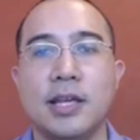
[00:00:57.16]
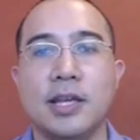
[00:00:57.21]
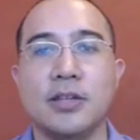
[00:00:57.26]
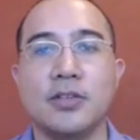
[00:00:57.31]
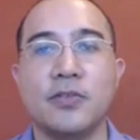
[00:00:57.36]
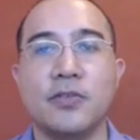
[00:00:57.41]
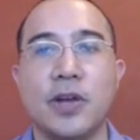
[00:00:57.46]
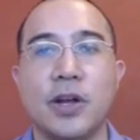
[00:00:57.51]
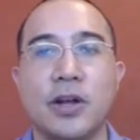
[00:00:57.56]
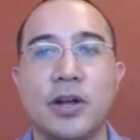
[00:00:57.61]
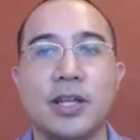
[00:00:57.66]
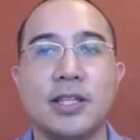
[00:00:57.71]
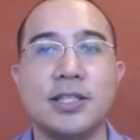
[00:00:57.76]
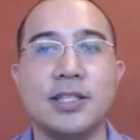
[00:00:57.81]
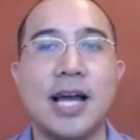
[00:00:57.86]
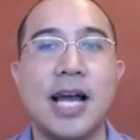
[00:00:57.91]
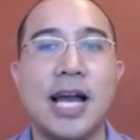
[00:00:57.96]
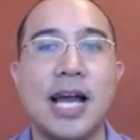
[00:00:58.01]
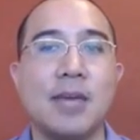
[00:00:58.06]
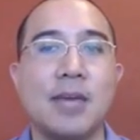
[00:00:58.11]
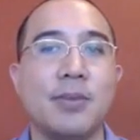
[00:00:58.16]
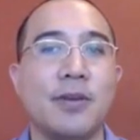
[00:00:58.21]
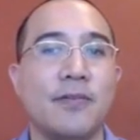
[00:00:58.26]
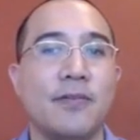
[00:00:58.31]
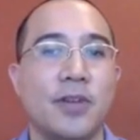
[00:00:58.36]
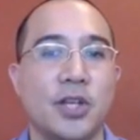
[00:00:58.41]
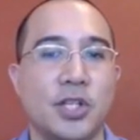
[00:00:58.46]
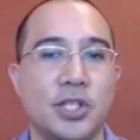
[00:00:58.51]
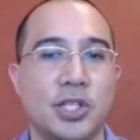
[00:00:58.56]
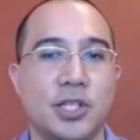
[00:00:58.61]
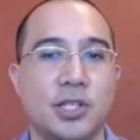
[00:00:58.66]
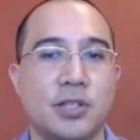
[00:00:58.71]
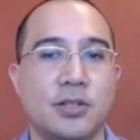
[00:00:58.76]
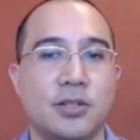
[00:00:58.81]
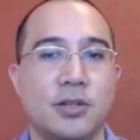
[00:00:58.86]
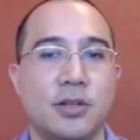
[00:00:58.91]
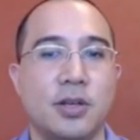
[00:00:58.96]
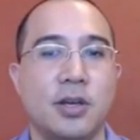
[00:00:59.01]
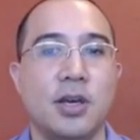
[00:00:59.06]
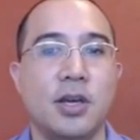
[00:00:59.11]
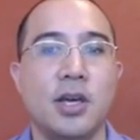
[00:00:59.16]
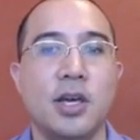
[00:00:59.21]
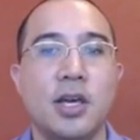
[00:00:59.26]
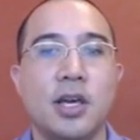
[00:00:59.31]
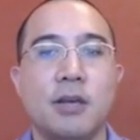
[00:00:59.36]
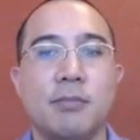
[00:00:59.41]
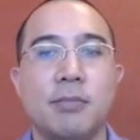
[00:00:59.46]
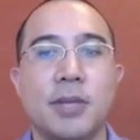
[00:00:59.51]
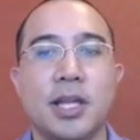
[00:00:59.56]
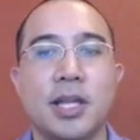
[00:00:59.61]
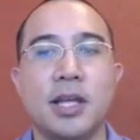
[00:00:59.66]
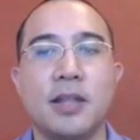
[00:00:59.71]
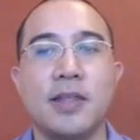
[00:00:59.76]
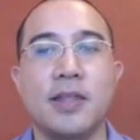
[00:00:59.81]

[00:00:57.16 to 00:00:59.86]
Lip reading: is very time efficient, meaning